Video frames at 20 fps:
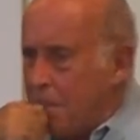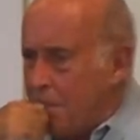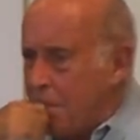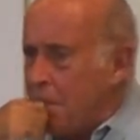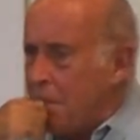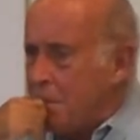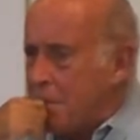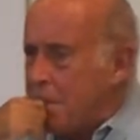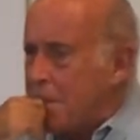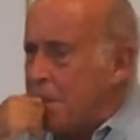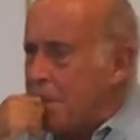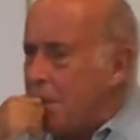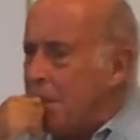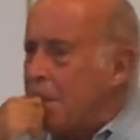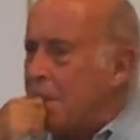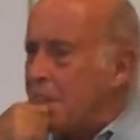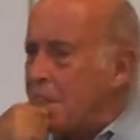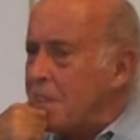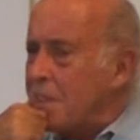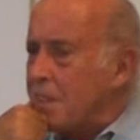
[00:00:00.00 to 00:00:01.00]
very
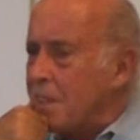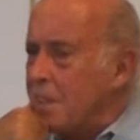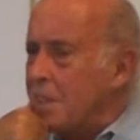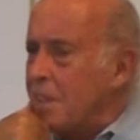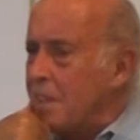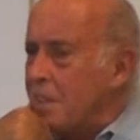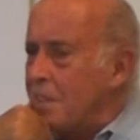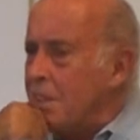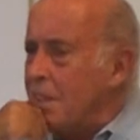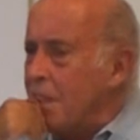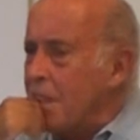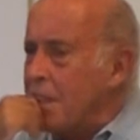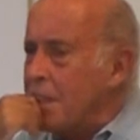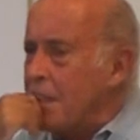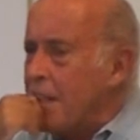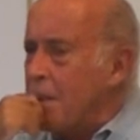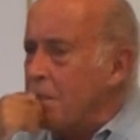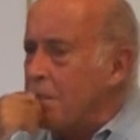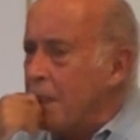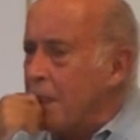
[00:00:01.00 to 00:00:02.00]
mysterious, really
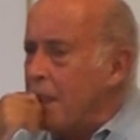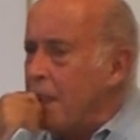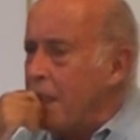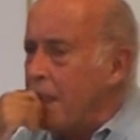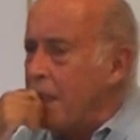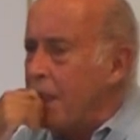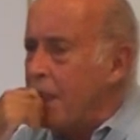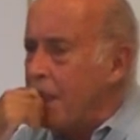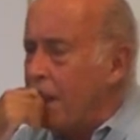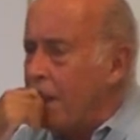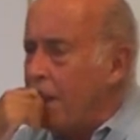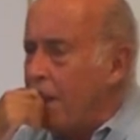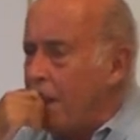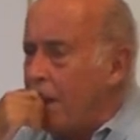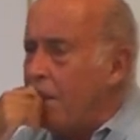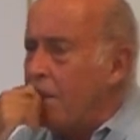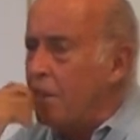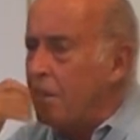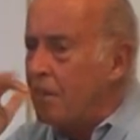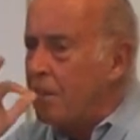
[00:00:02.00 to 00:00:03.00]
complicated, I don't
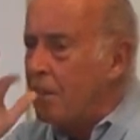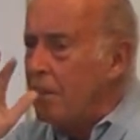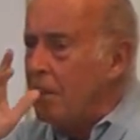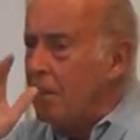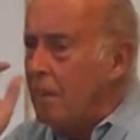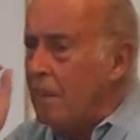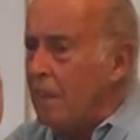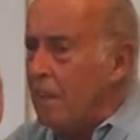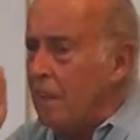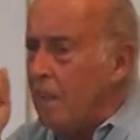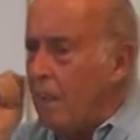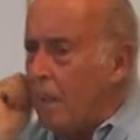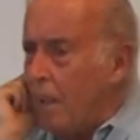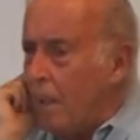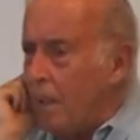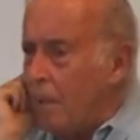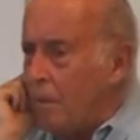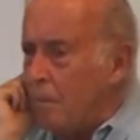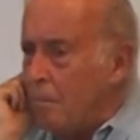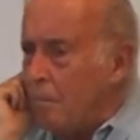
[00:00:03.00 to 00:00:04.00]
know. It's,
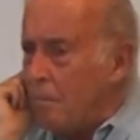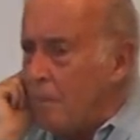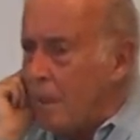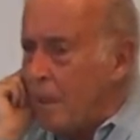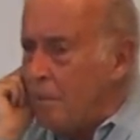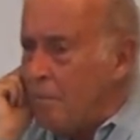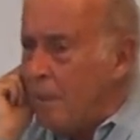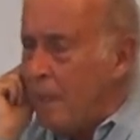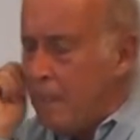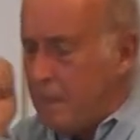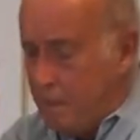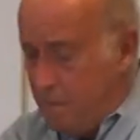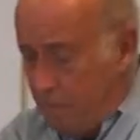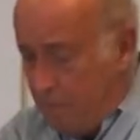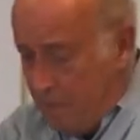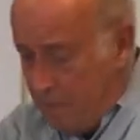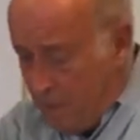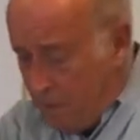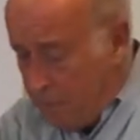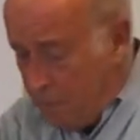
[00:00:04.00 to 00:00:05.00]
um, I've read
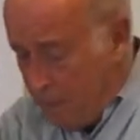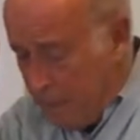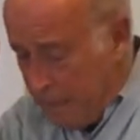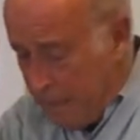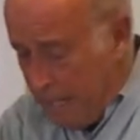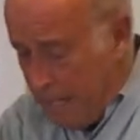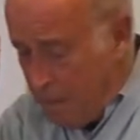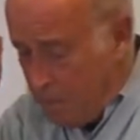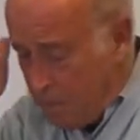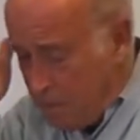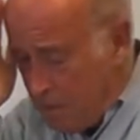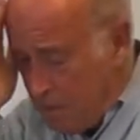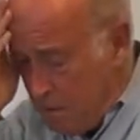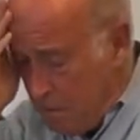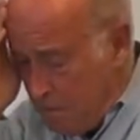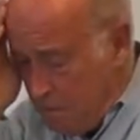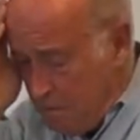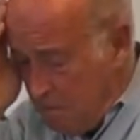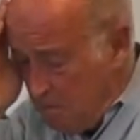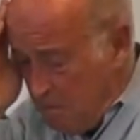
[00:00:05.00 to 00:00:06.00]
different accounts that
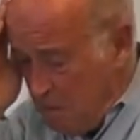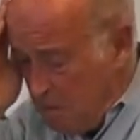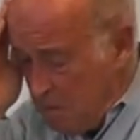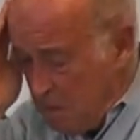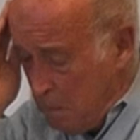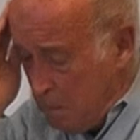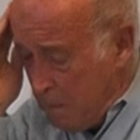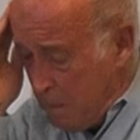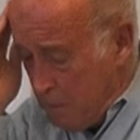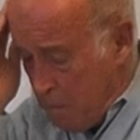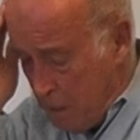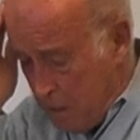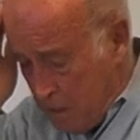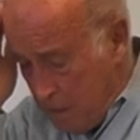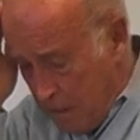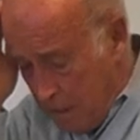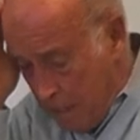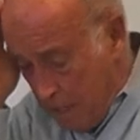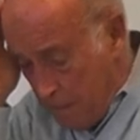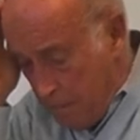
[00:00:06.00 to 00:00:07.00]
don't seem to have much
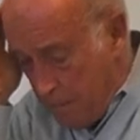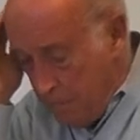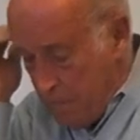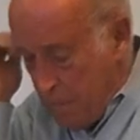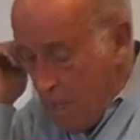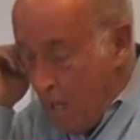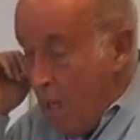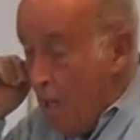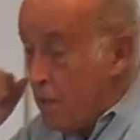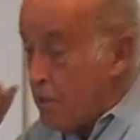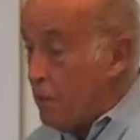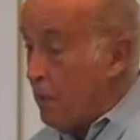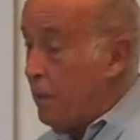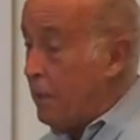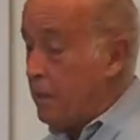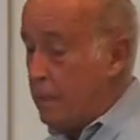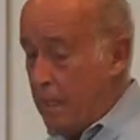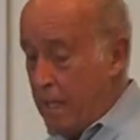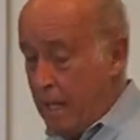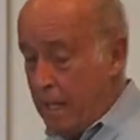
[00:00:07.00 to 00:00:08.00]
in common.
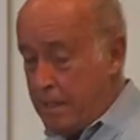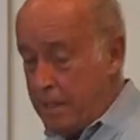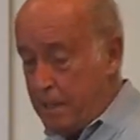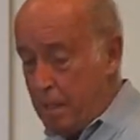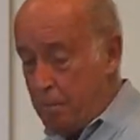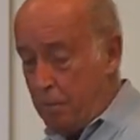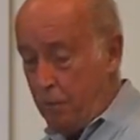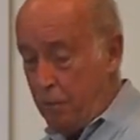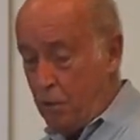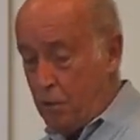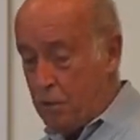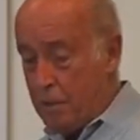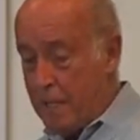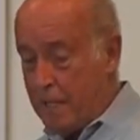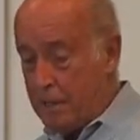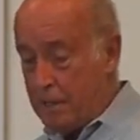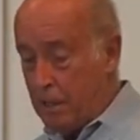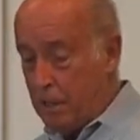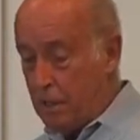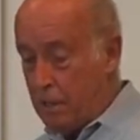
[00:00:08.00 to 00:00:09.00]
So I said before it was
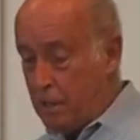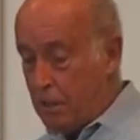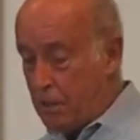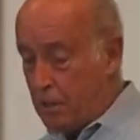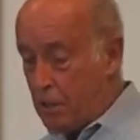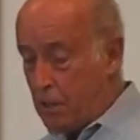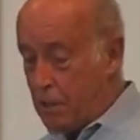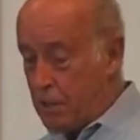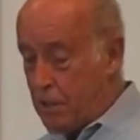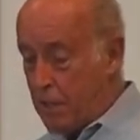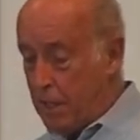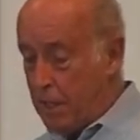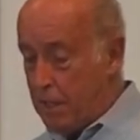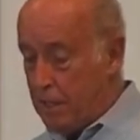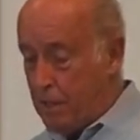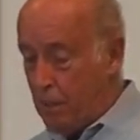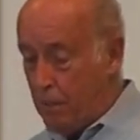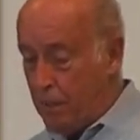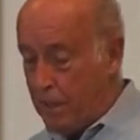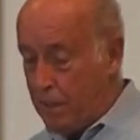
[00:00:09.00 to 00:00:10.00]

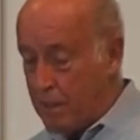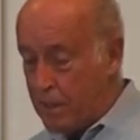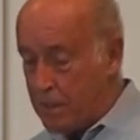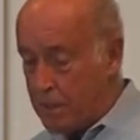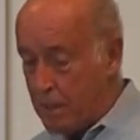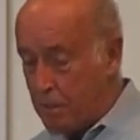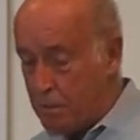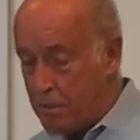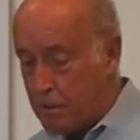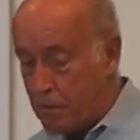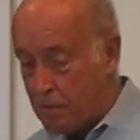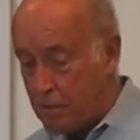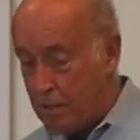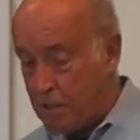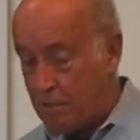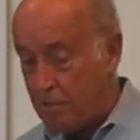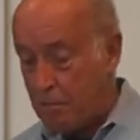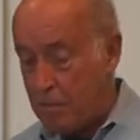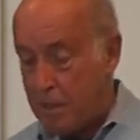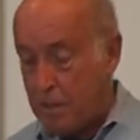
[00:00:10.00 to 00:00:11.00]
1913, then we needed symbols of
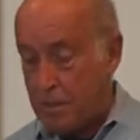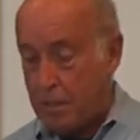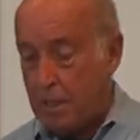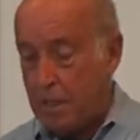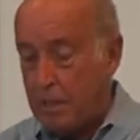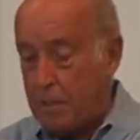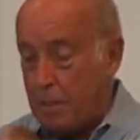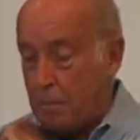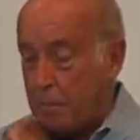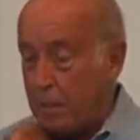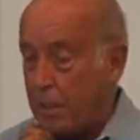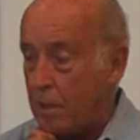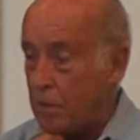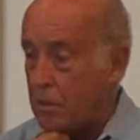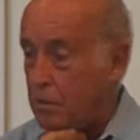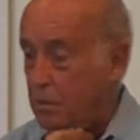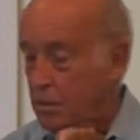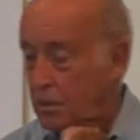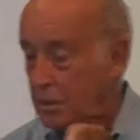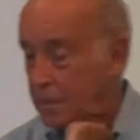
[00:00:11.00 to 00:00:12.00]
transformation. I see my
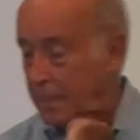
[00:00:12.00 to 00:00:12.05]
notes is